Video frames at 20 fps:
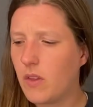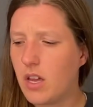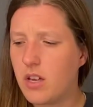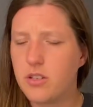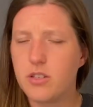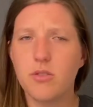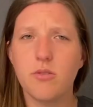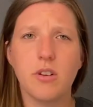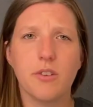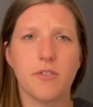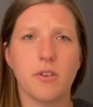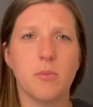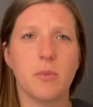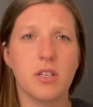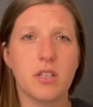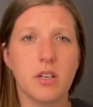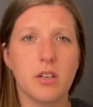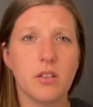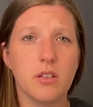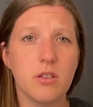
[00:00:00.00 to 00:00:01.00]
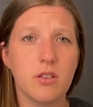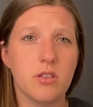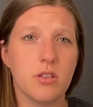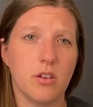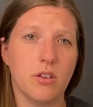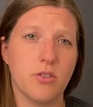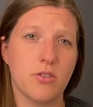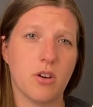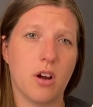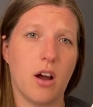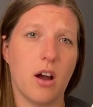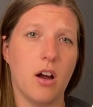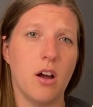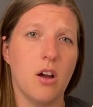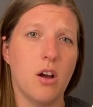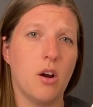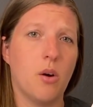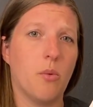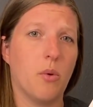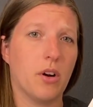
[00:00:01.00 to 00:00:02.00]
and do different materials, you'll draw
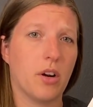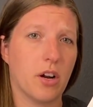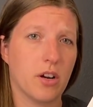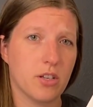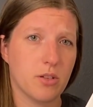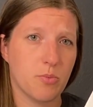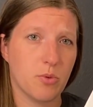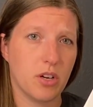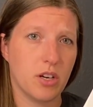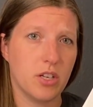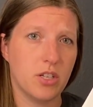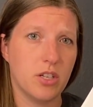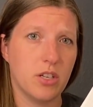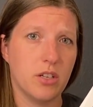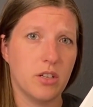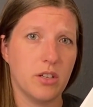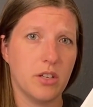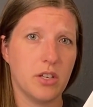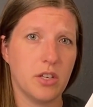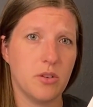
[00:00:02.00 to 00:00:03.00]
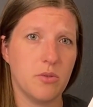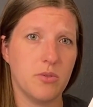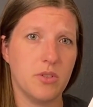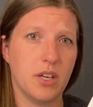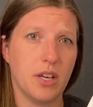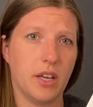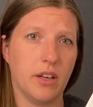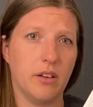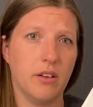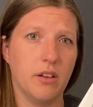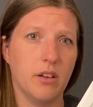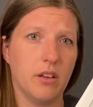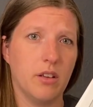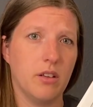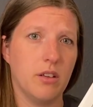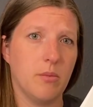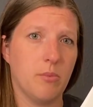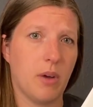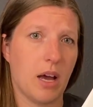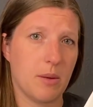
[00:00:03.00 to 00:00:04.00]
one arch bridge using
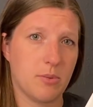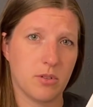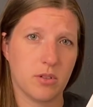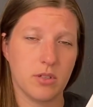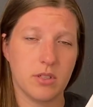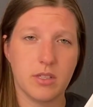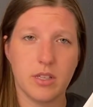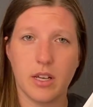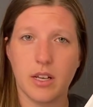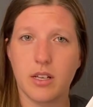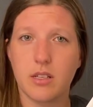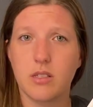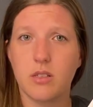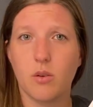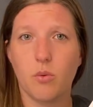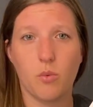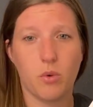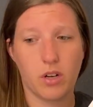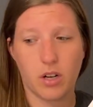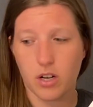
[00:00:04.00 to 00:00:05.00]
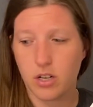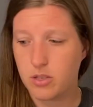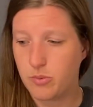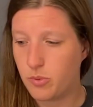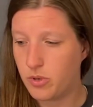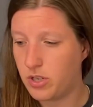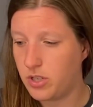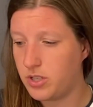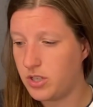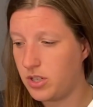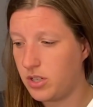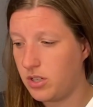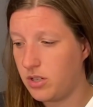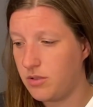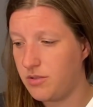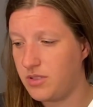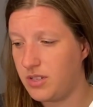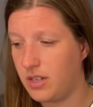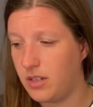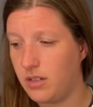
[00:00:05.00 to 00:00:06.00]
popsicle sticks, one arch bridge
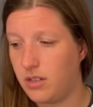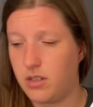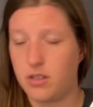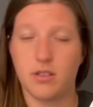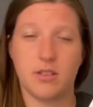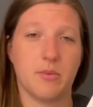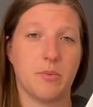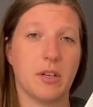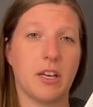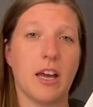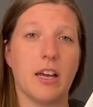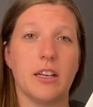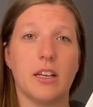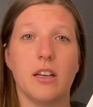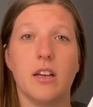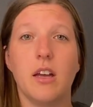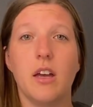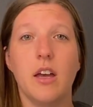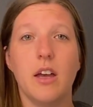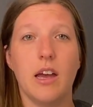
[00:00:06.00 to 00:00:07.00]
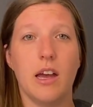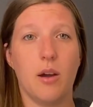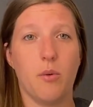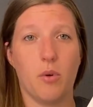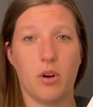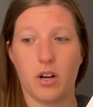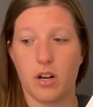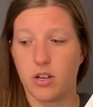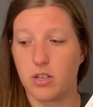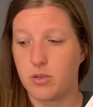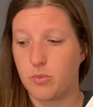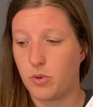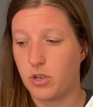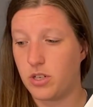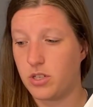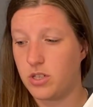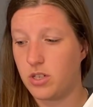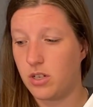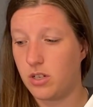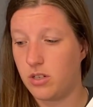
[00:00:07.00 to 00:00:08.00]
using your spaghetti, and one arch
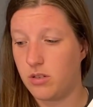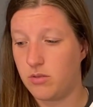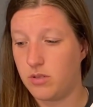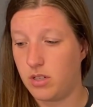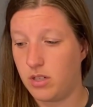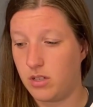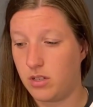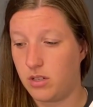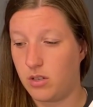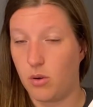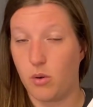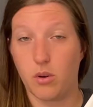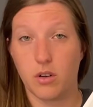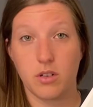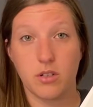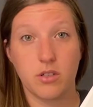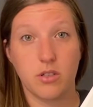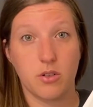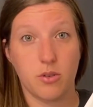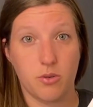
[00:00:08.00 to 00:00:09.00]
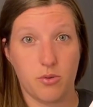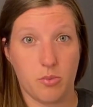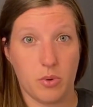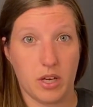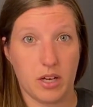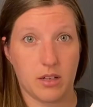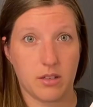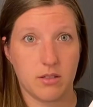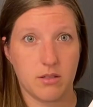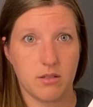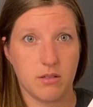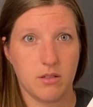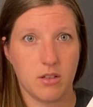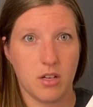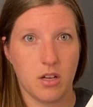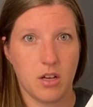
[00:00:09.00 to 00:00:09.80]
bridge using your toothpicks.